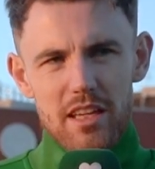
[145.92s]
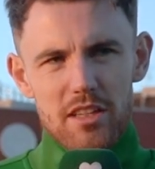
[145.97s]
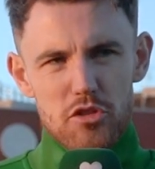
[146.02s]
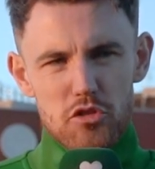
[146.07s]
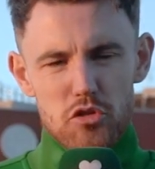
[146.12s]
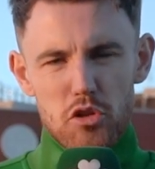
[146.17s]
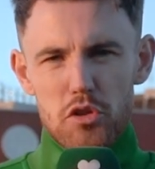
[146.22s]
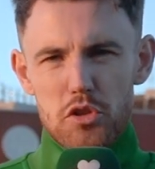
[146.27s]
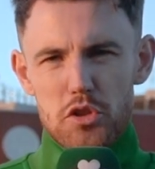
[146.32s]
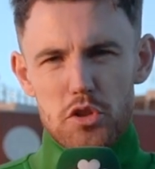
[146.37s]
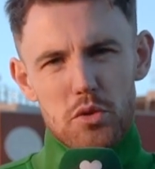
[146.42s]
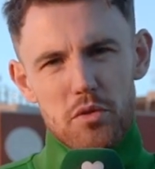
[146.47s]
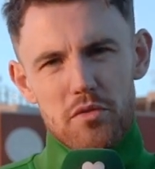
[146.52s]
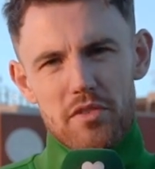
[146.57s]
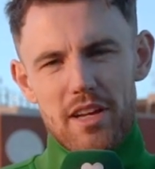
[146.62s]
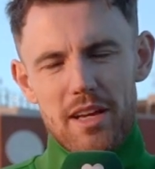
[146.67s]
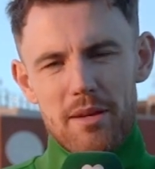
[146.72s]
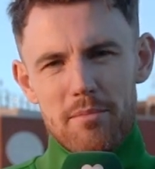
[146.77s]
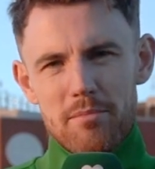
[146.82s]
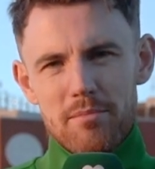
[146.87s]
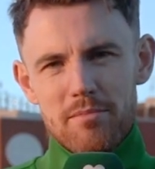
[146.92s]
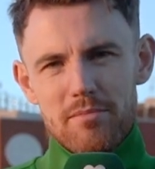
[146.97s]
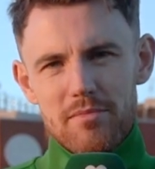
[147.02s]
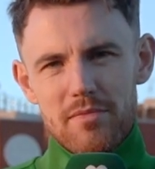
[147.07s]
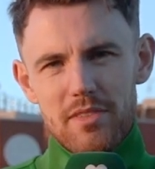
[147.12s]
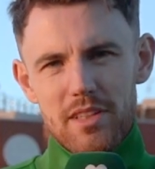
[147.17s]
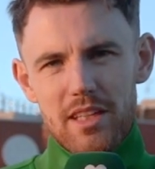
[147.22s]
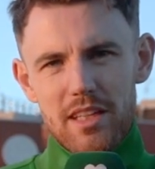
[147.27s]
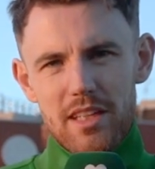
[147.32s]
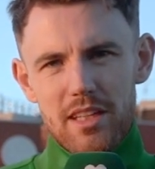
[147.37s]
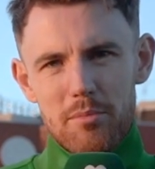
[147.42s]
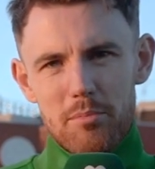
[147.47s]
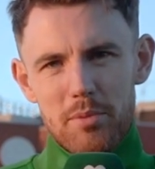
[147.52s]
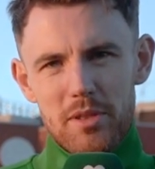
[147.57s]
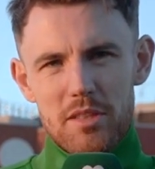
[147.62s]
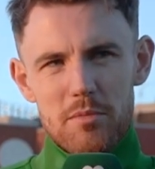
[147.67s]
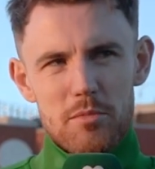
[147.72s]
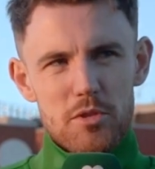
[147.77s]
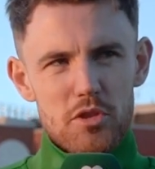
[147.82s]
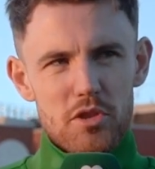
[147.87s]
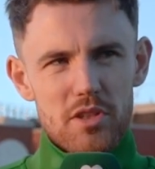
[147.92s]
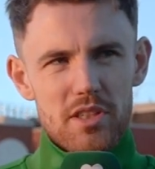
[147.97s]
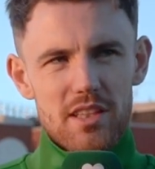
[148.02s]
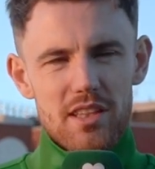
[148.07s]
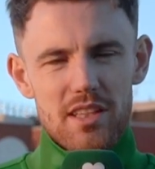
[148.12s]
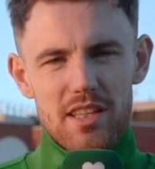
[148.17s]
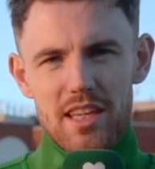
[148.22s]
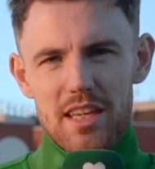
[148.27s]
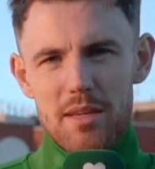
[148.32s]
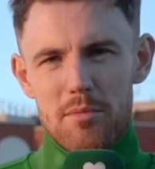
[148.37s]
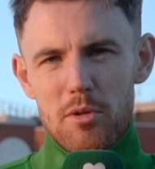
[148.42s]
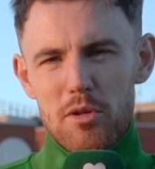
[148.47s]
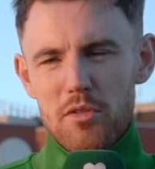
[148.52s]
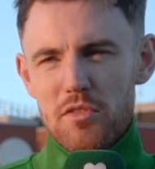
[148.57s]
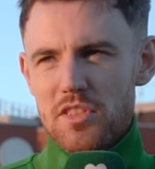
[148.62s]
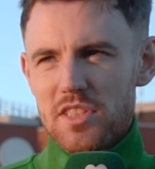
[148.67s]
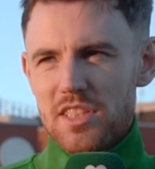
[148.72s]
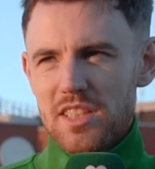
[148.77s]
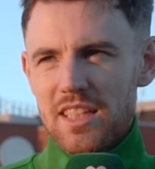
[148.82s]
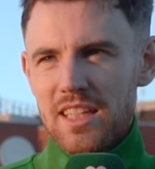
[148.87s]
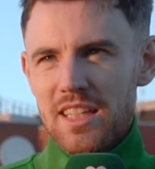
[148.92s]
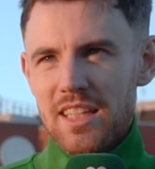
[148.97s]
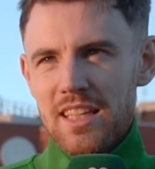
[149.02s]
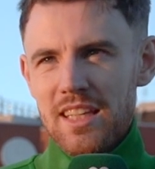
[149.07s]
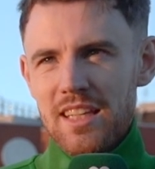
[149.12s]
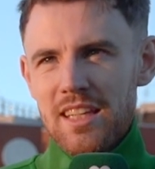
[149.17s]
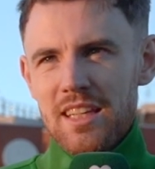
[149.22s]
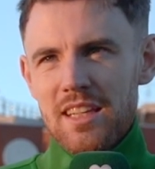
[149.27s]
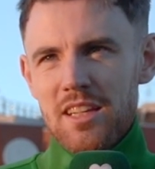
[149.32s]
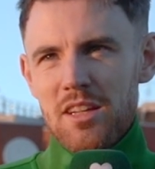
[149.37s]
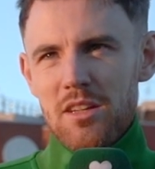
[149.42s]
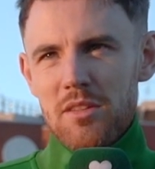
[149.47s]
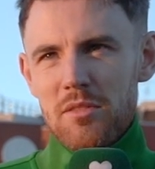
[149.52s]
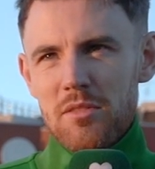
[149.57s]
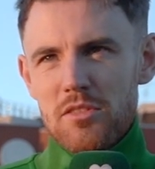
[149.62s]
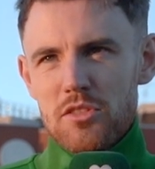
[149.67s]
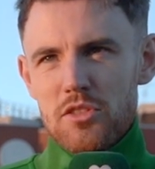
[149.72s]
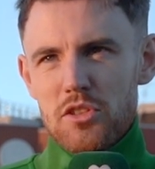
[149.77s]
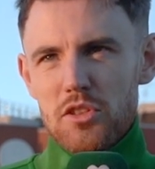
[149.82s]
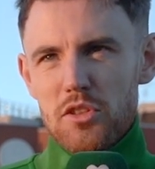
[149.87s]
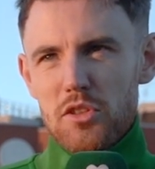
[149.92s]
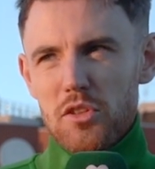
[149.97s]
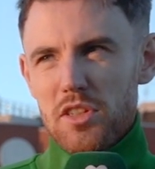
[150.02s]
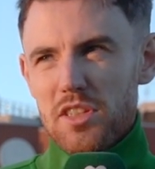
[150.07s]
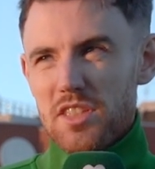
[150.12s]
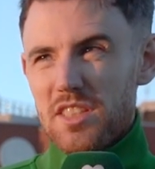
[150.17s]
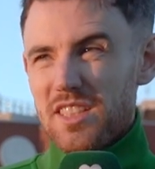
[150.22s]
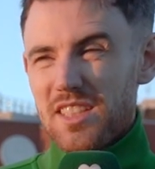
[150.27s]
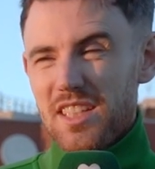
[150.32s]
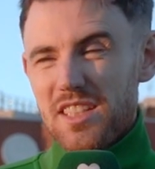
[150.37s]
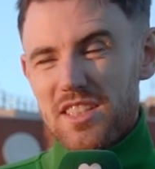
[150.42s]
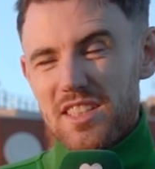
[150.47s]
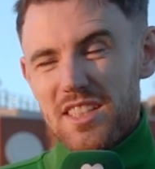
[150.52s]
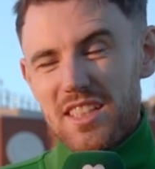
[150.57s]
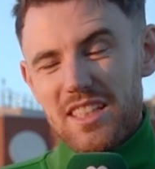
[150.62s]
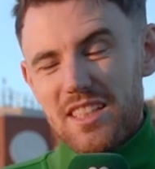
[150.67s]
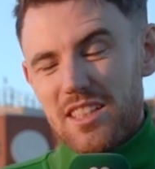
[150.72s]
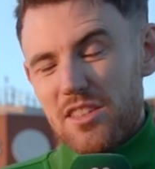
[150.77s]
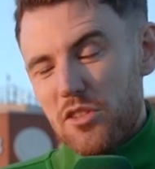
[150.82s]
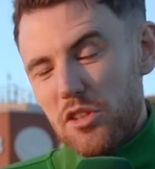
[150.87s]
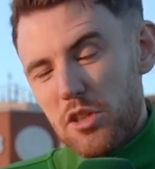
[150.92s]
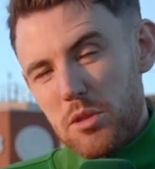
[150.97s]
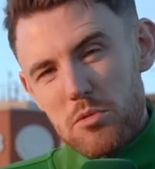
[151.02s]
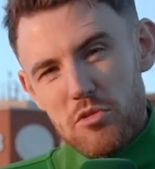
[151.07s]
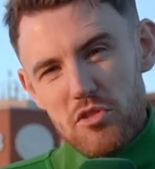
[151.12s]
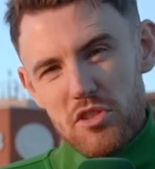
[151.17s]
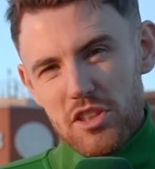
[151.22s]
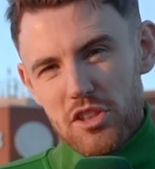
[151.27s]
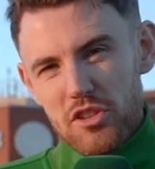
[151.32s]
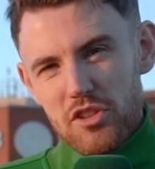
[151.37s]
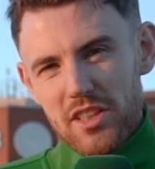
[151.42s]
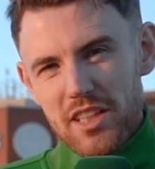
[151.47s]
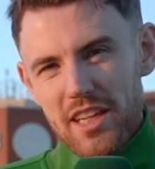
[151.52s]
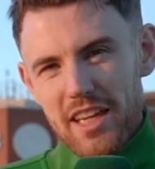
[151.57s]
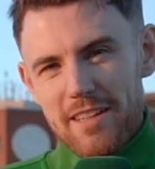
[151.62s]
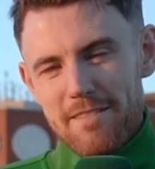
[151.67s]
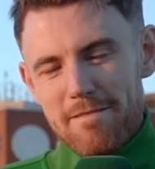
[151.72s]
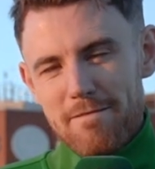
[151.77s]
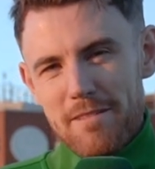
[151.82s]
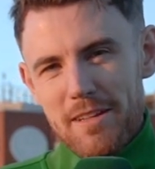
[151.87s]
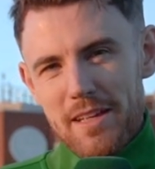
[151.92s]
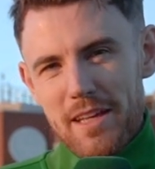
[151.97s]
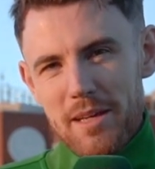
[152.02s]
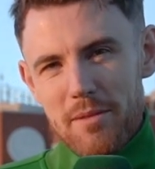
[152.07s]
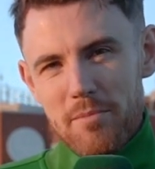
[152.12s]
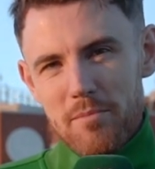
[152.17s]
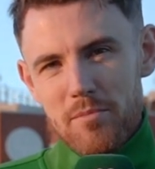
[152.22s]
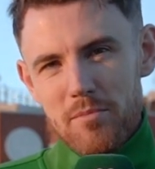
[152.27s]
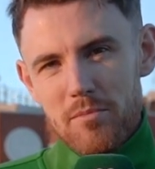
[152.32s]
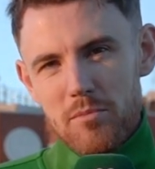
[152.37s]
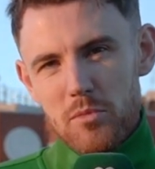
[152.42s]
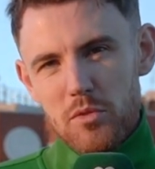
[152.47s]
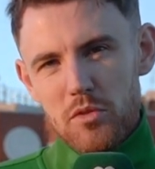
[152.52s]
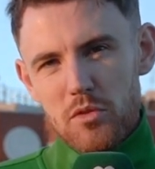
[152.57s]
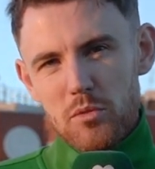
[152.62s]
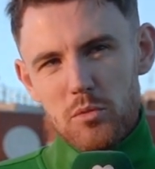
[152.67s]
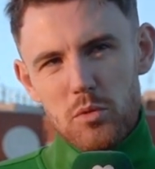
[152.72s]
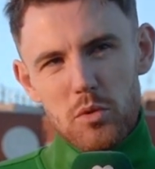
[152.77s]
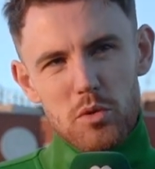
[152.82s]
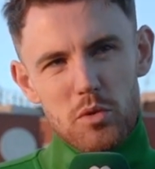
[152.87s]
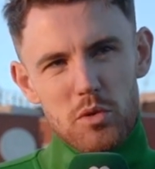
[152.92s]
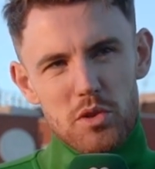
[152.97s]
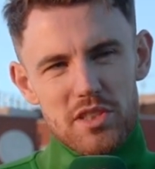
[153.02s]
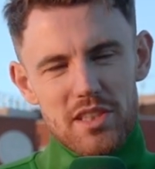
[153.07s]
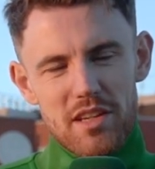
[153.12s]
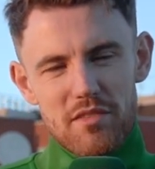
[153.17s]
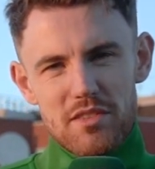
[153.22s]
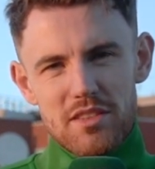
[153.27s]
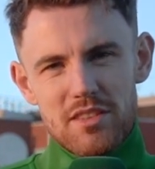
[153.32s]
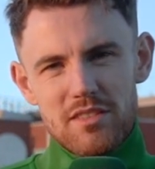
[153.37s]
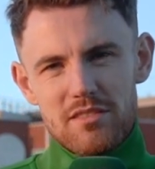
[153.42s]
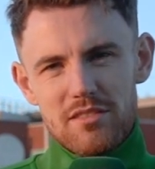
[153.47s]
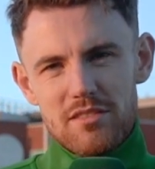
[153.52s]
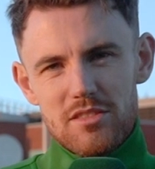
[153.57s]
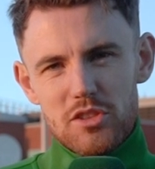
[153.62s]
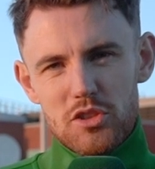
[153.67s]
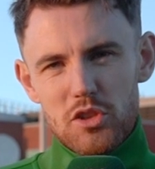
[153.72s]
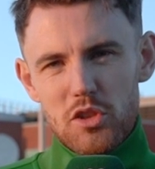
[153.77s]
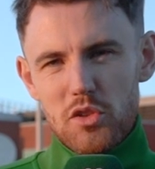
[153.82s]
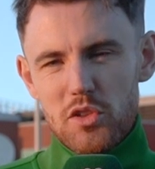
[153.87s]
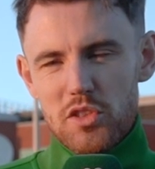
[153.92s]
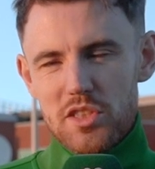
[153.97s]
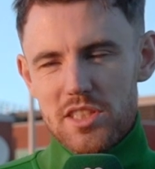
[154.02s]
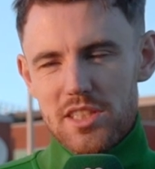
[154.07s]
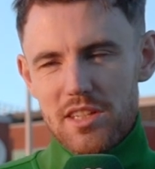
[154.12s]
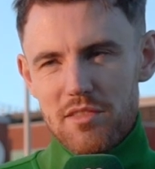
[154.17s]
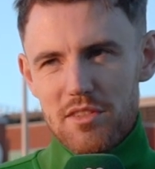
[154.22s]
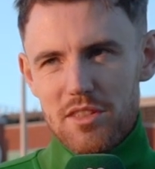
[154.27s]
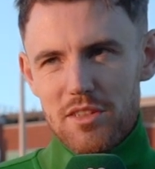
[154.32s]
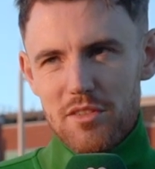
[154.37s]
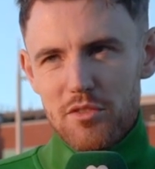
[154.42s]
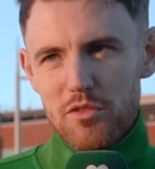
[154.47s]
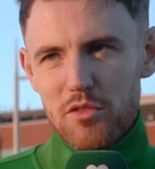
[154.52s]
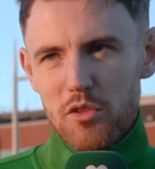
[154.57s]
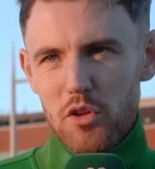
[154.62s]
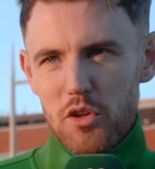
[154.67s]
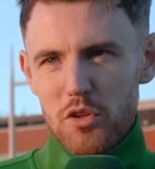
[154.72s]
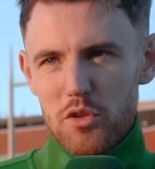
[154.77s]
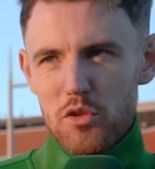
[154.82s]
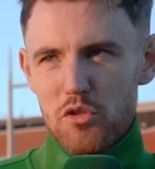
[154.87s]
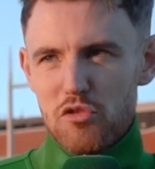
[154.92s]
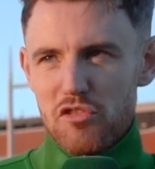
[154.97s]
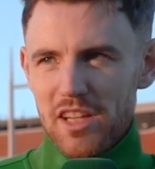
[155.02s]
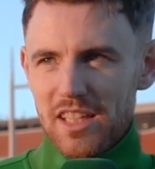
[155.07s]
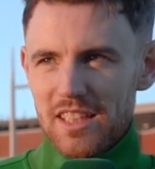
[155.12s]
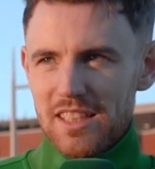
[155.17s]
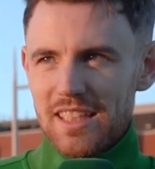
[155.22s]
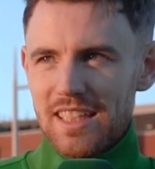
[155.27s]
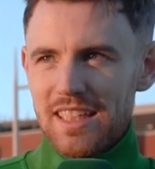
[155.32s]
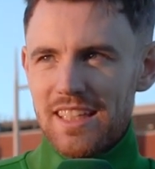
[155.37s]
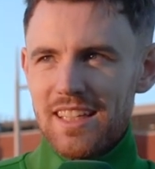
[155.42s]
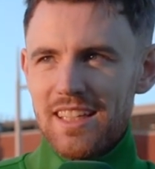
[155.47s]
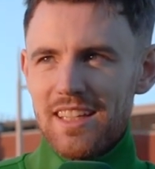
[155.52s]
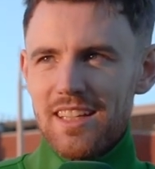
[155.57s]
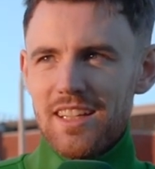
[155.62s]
strong showing for him. Played the majority of the game, obviously, due to Rogic's injury, and I thought he was really good again. We'll go 7, solid 7 for O'Reilly.